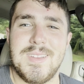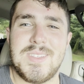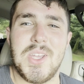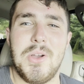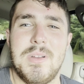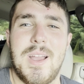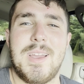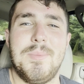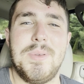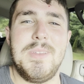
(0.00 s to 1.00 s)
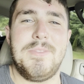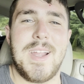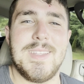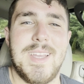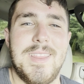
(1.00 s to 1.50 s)
So I completely
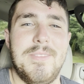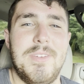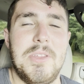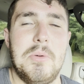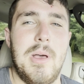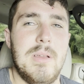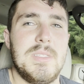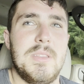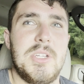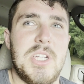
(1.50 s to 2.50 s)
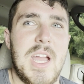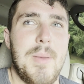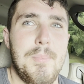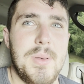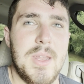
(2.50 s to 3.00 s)
forgot to end the video while I was in the
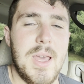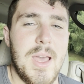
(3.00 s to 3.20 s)
shop, but